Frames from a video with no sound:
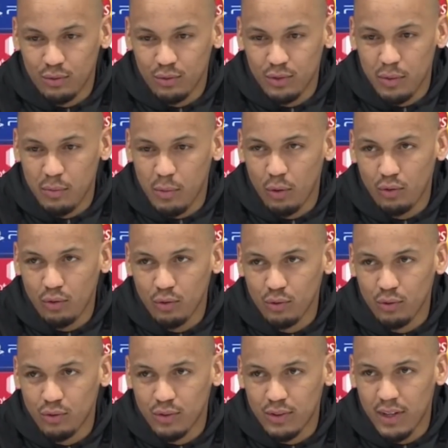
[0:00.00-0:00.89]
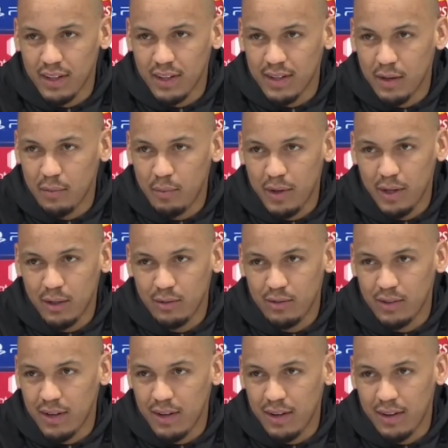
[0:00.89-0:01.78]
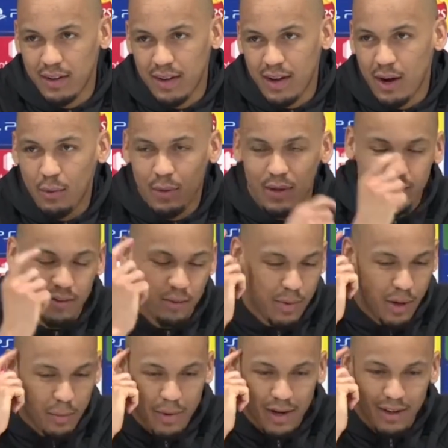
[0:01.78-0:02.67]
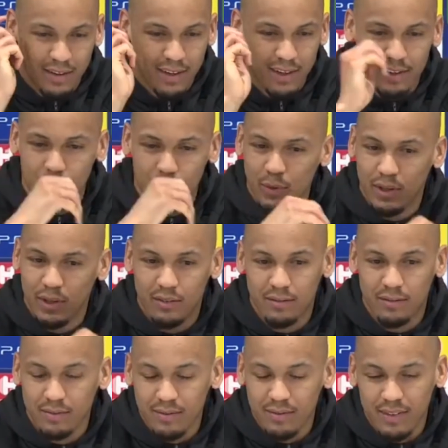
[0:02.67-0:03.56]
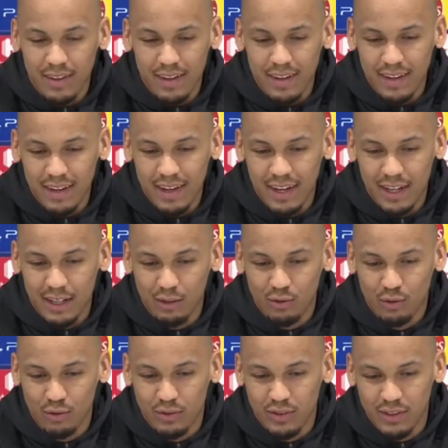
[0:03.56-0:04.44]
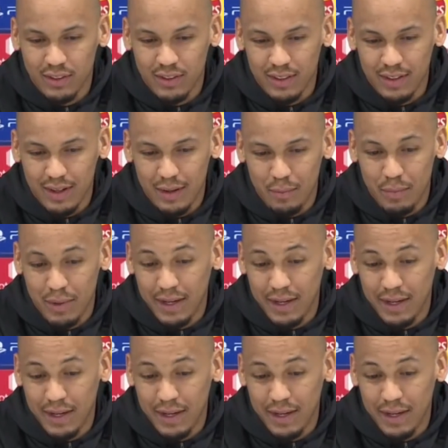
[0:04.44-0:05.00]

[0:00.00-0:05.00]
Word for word: the ball to take that penalty, I was in my mind that I will shoot a